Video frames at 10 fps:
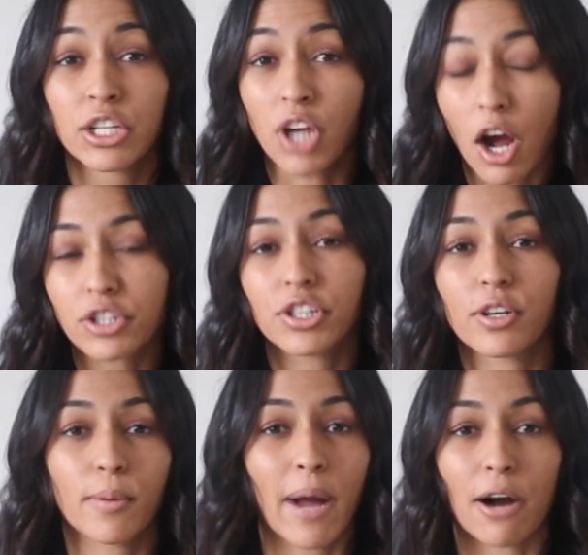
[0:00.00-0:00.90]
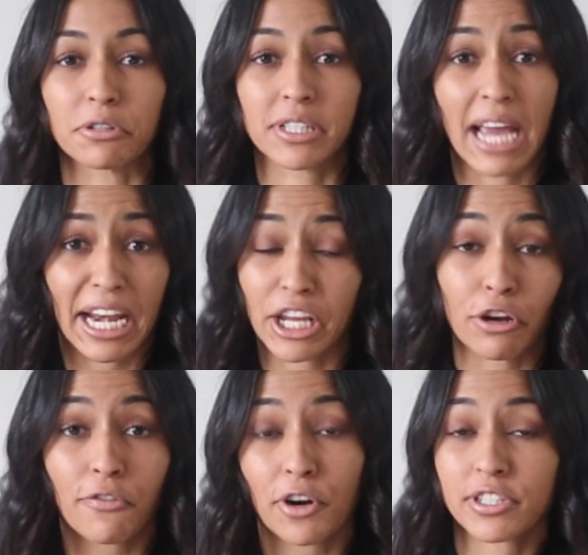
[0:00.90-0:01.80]
talk to you about
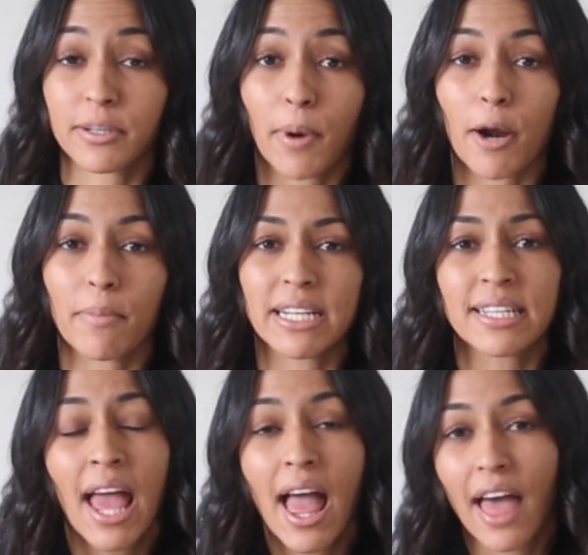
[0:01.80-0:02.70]
getting your first apartment,